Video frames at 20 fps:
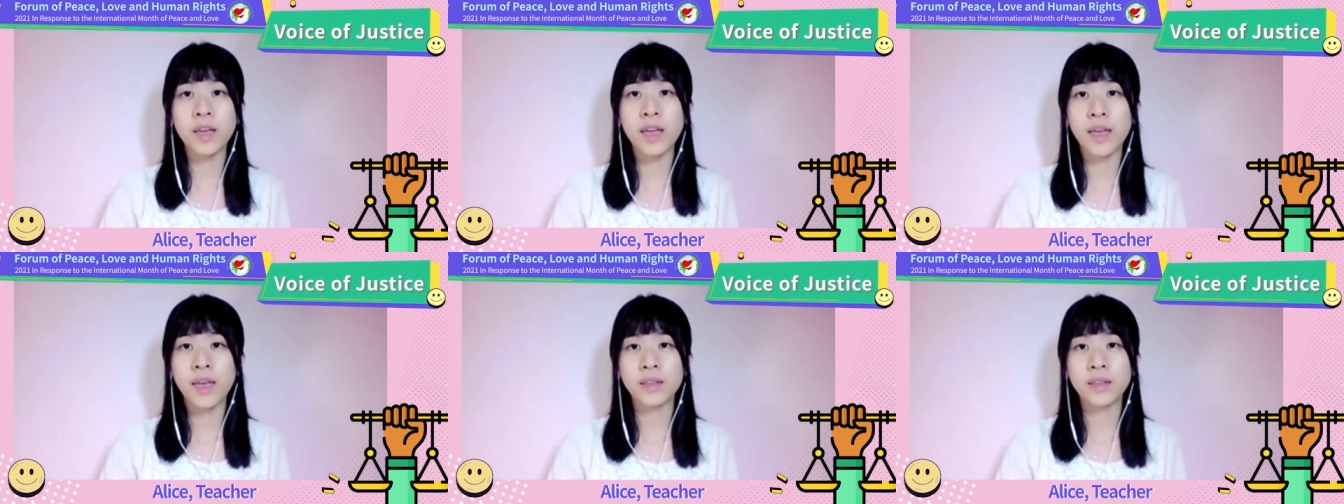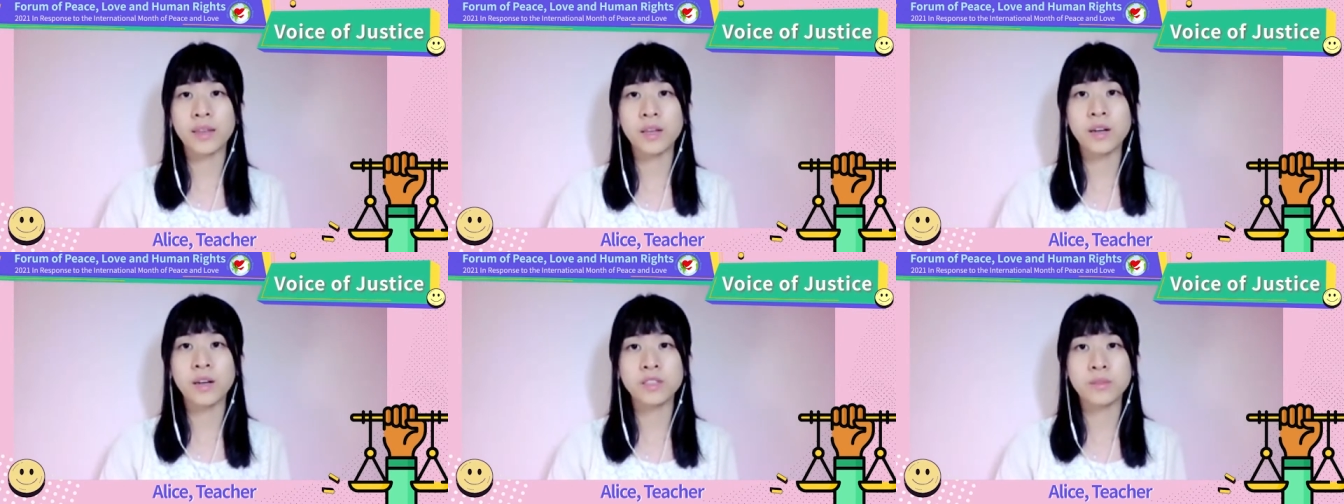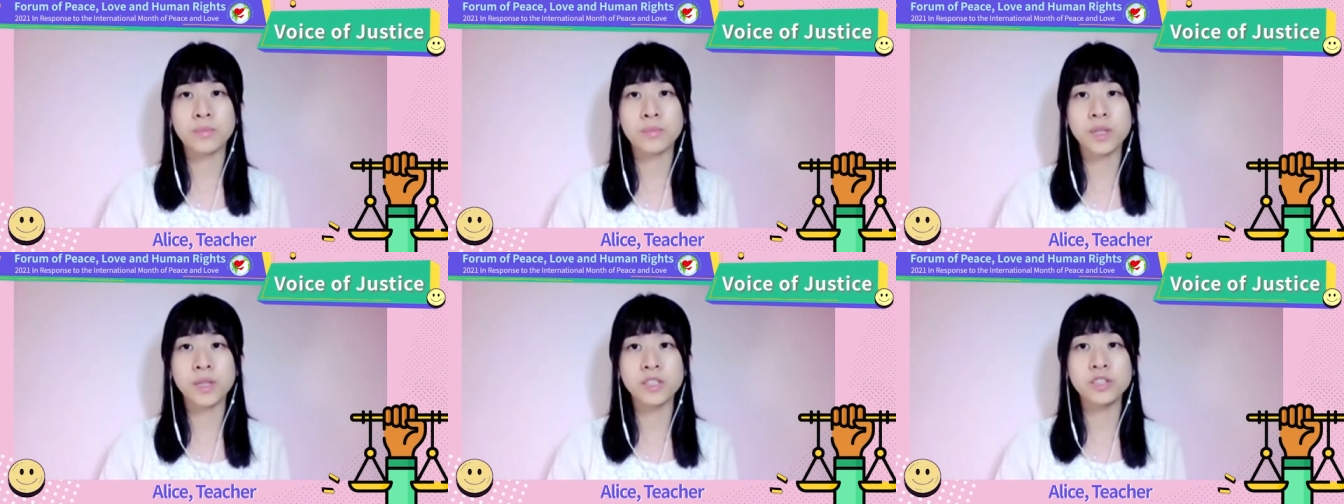an
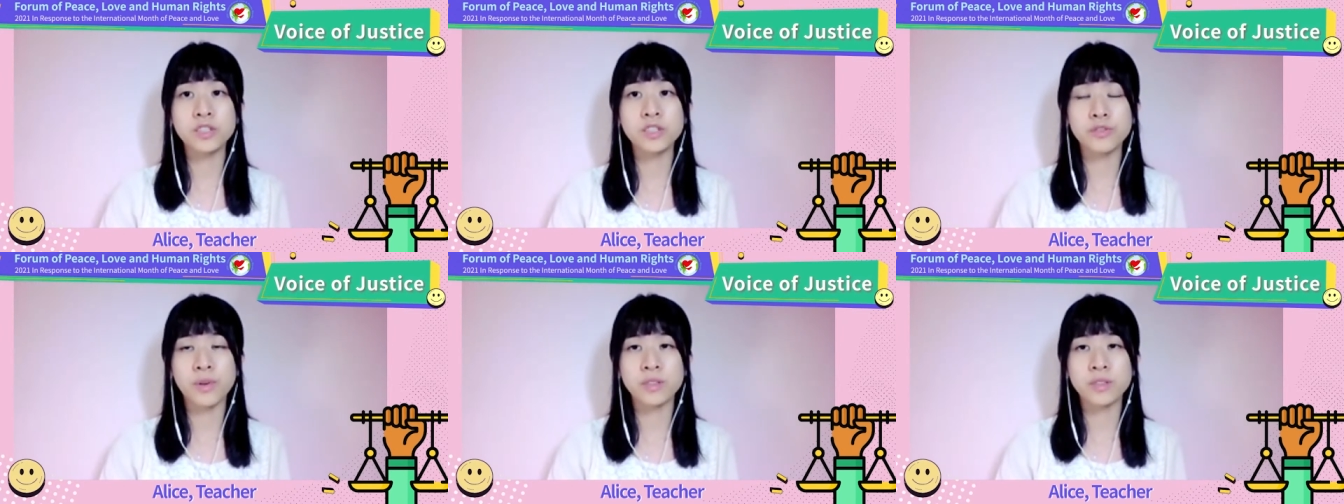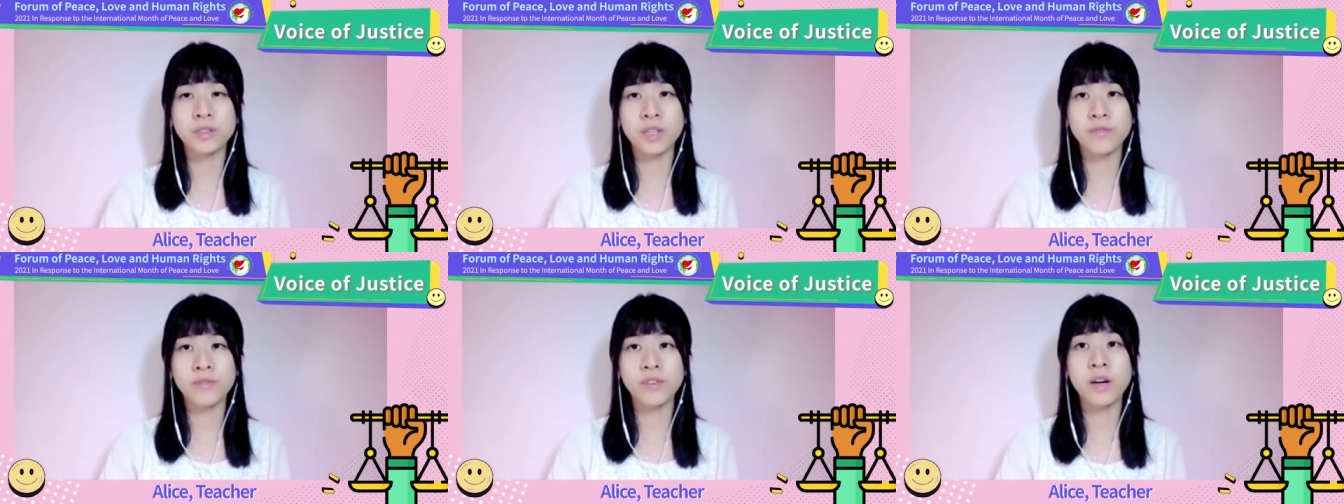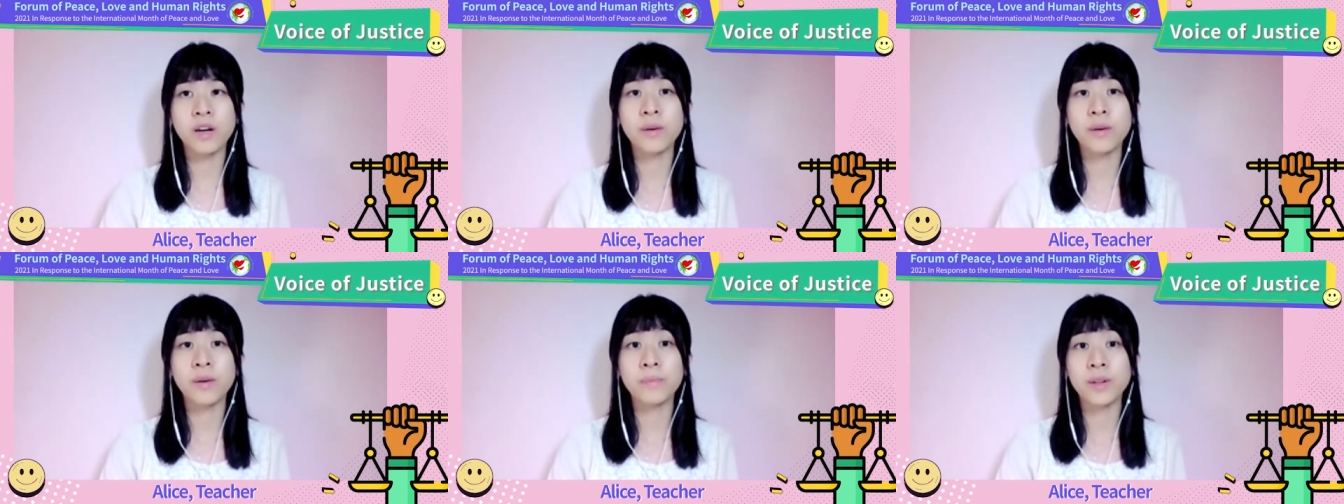administrative
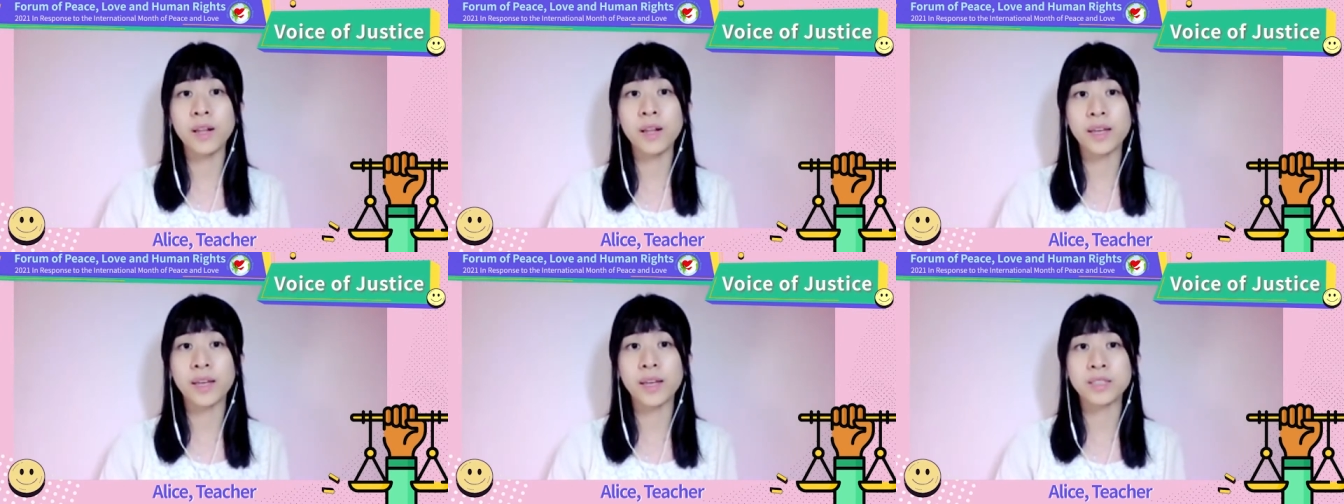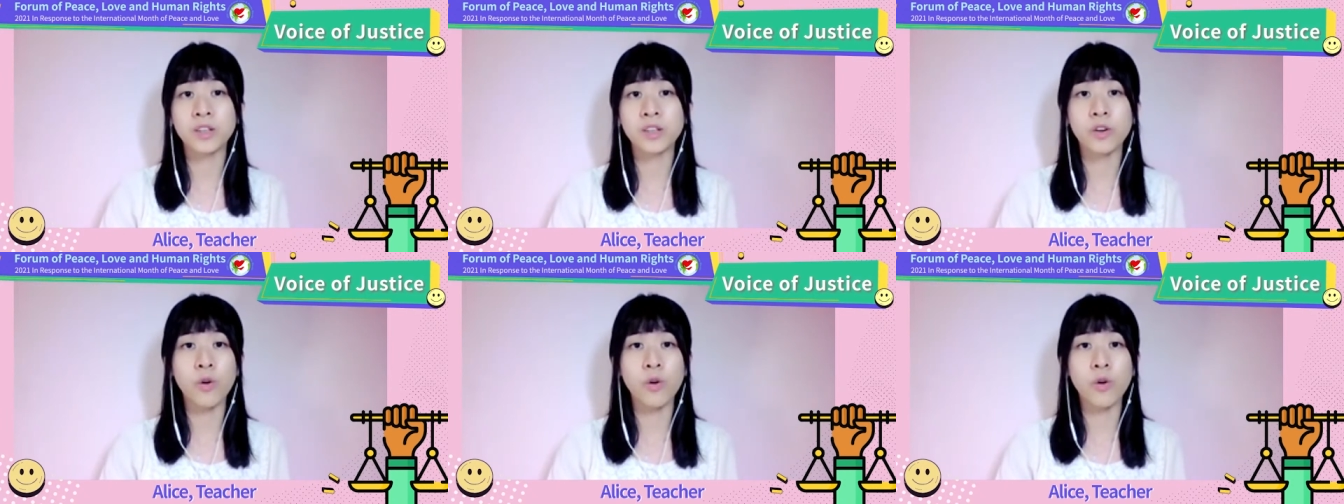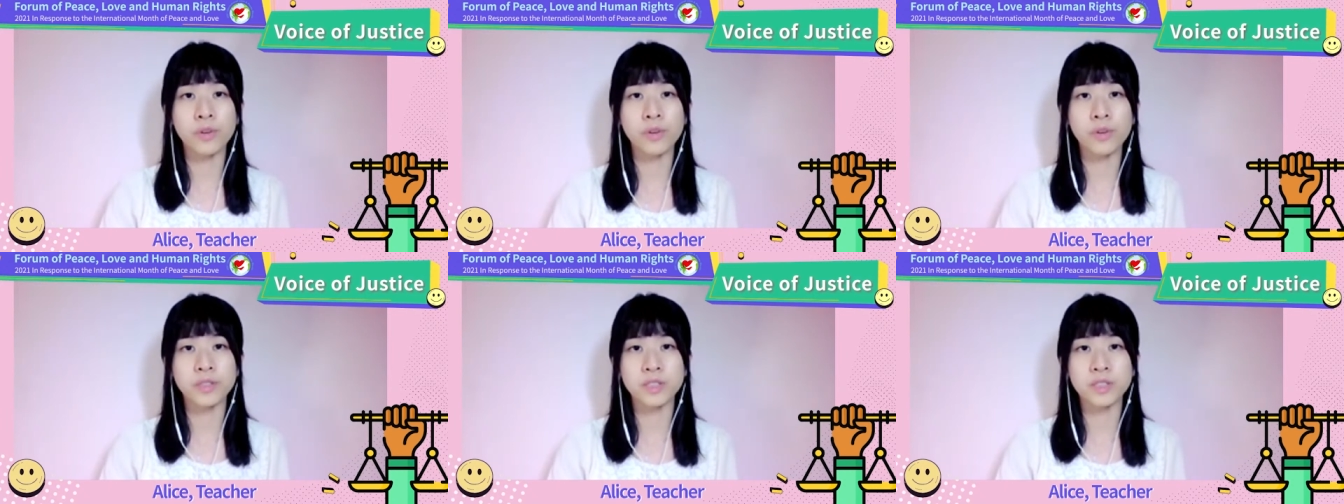complaint in
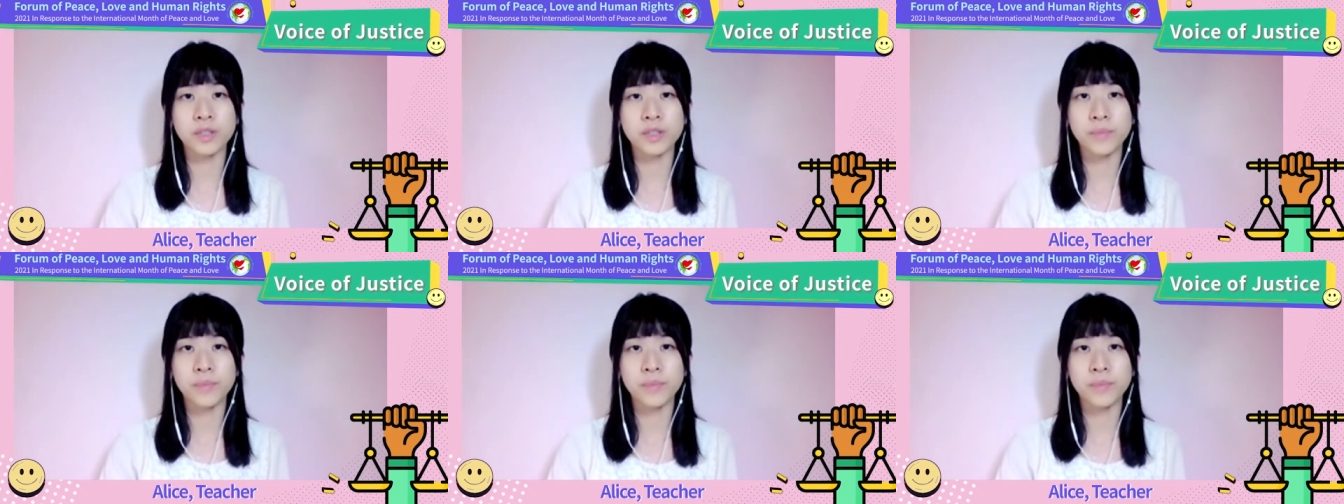court,